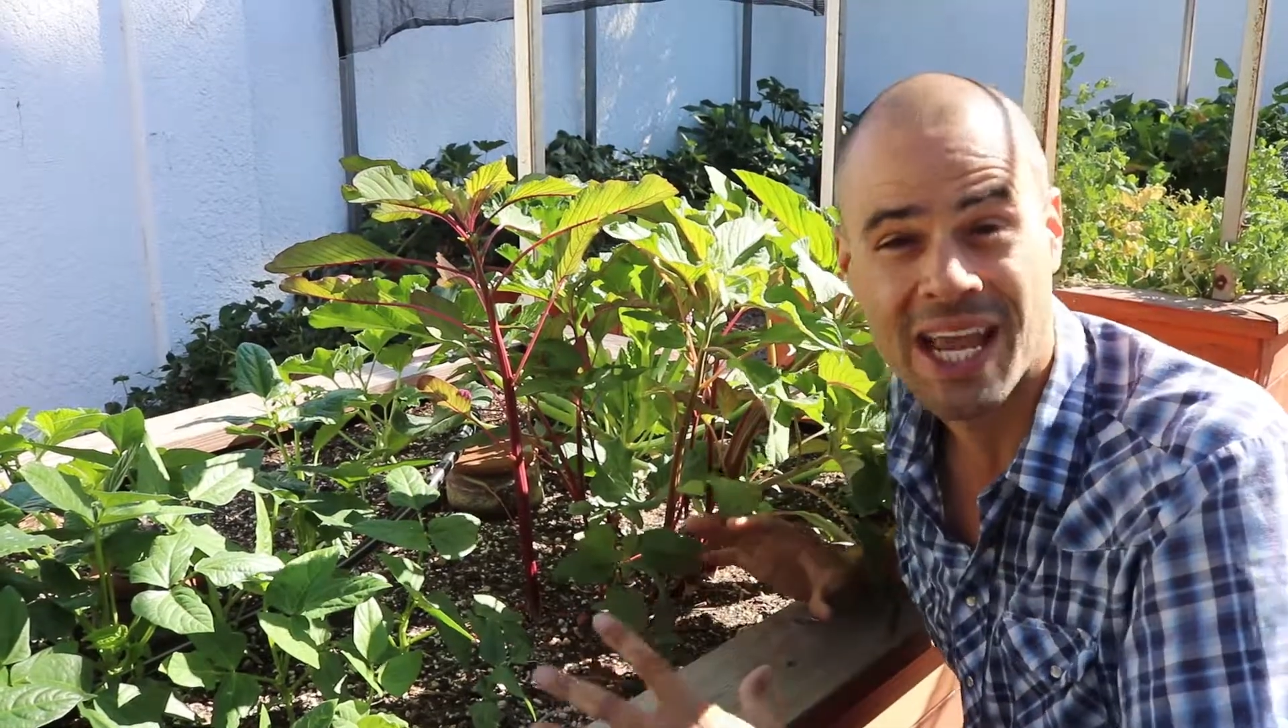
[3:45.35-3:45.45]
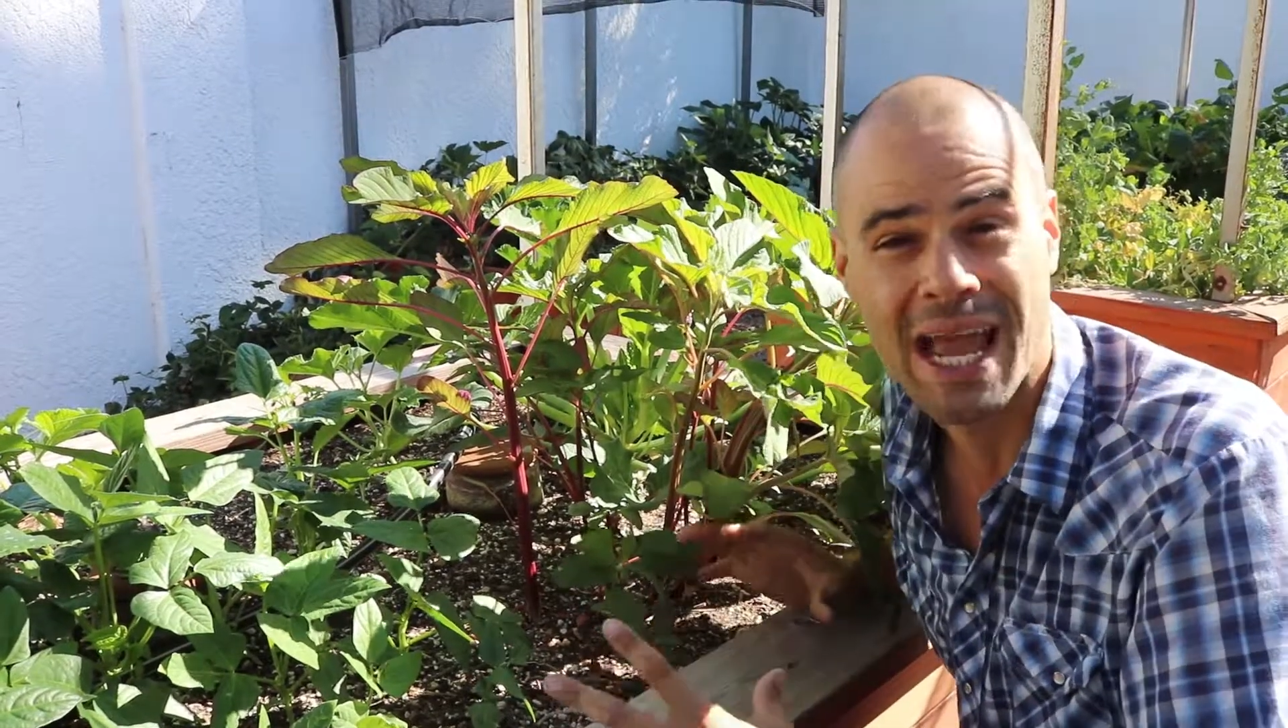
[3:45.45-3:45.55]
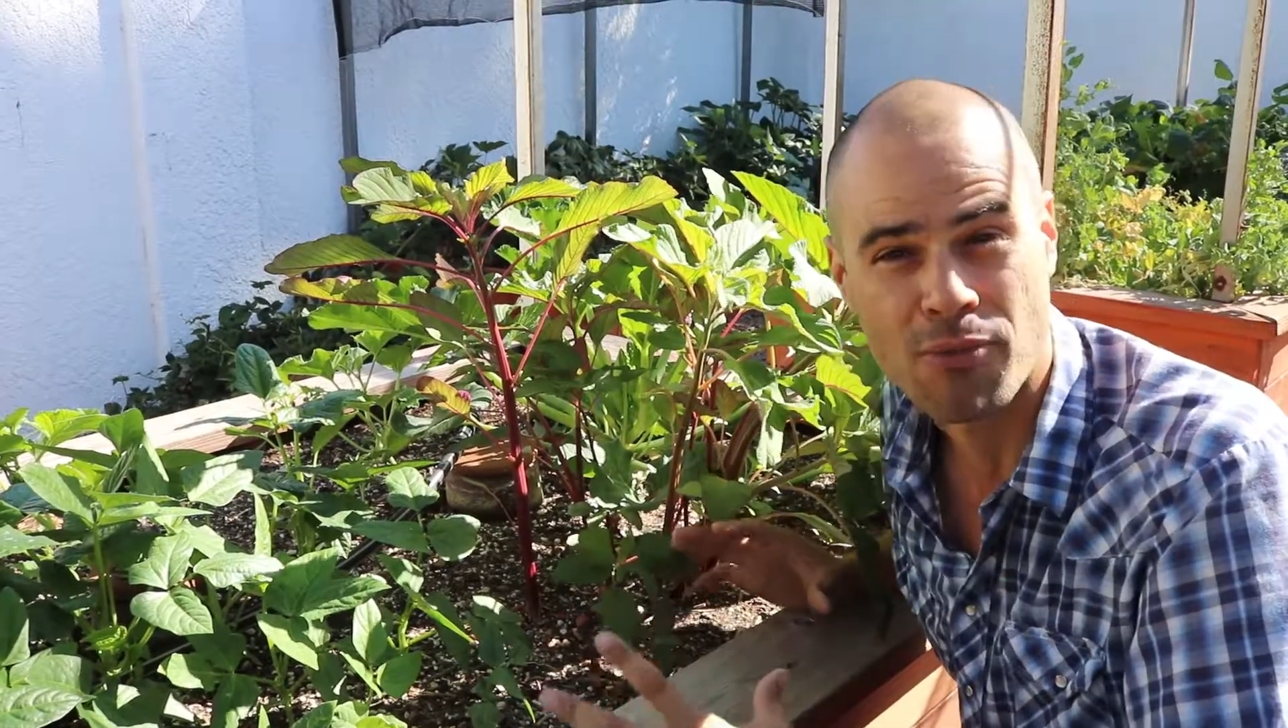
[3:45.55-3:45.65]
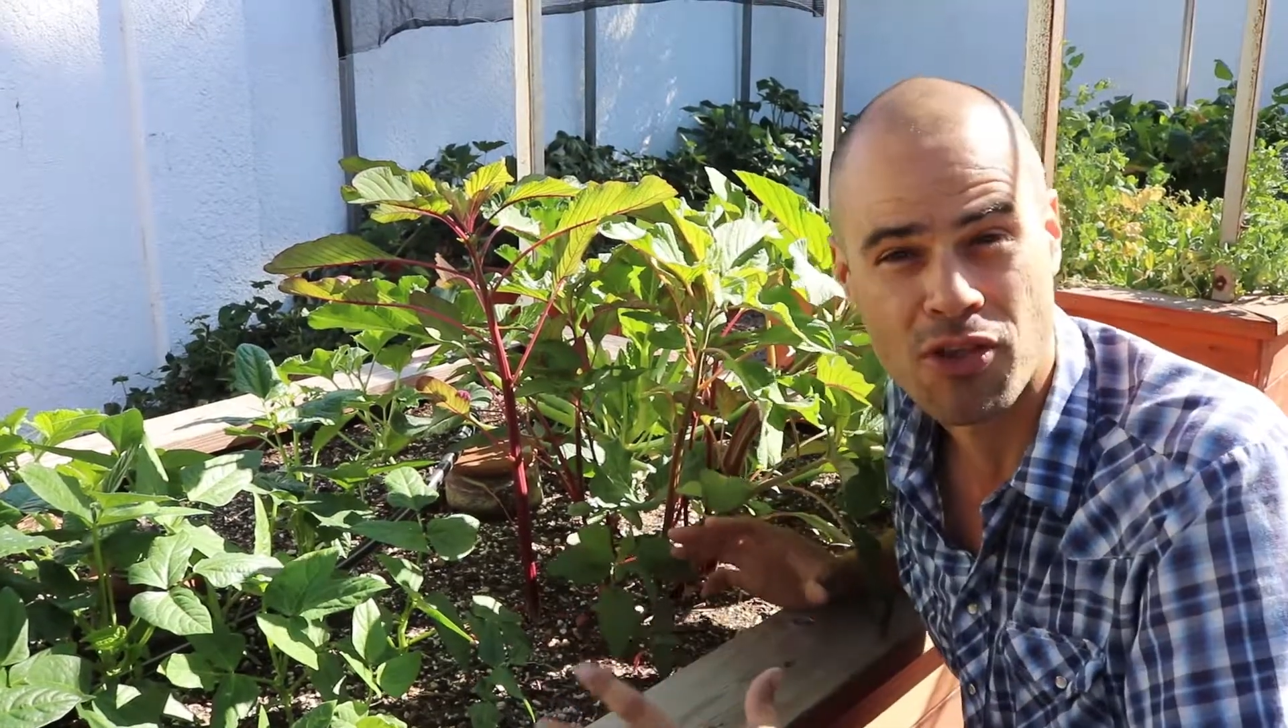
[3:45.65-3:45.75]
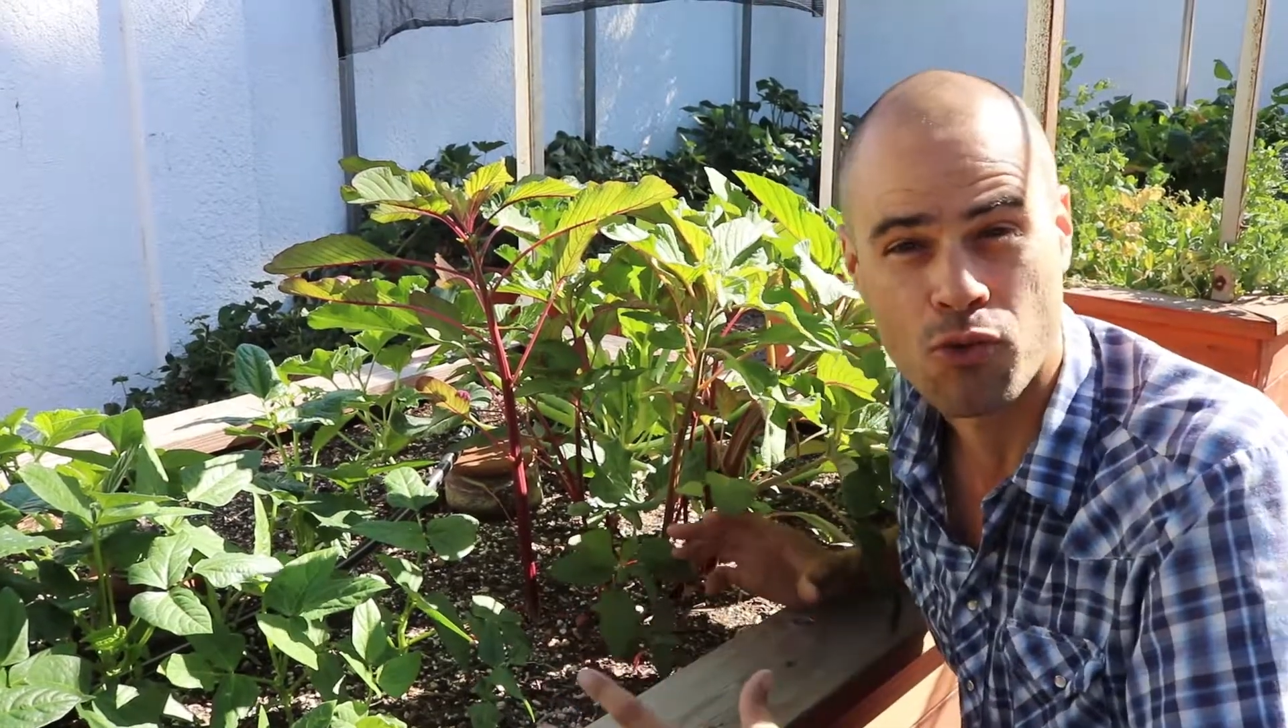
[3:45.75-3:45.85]
of
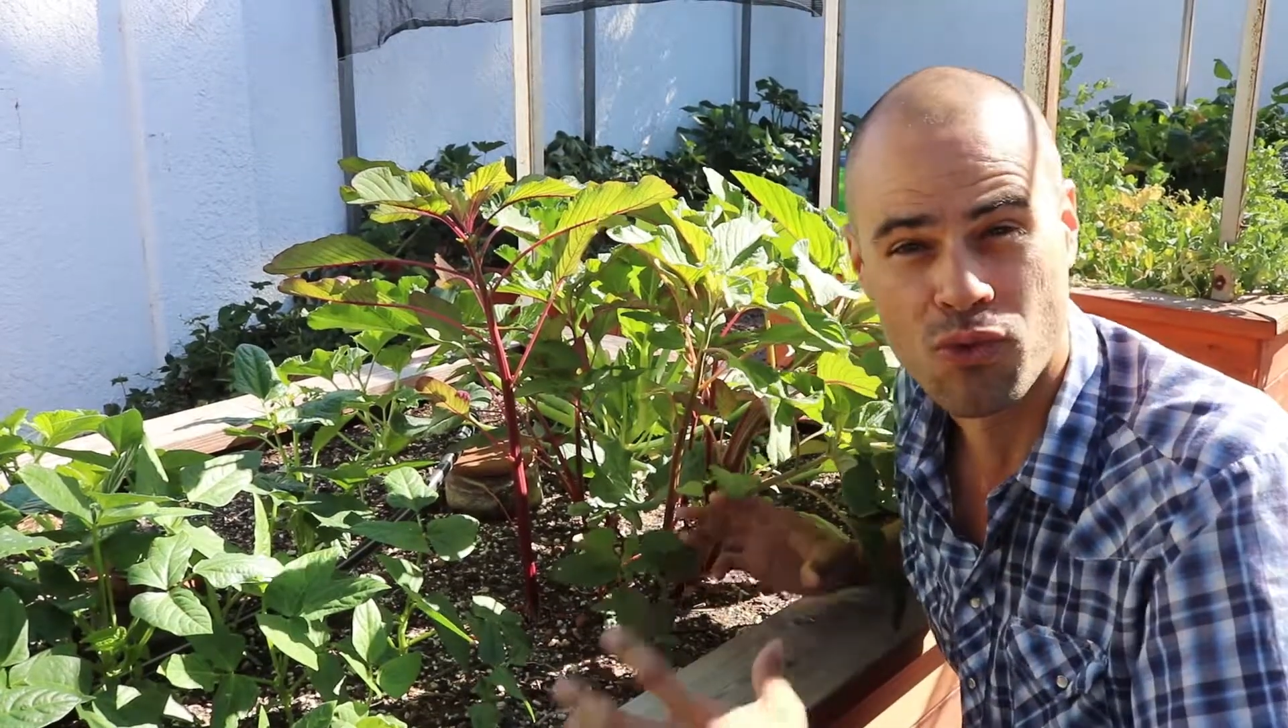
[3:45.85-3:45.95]
amaranth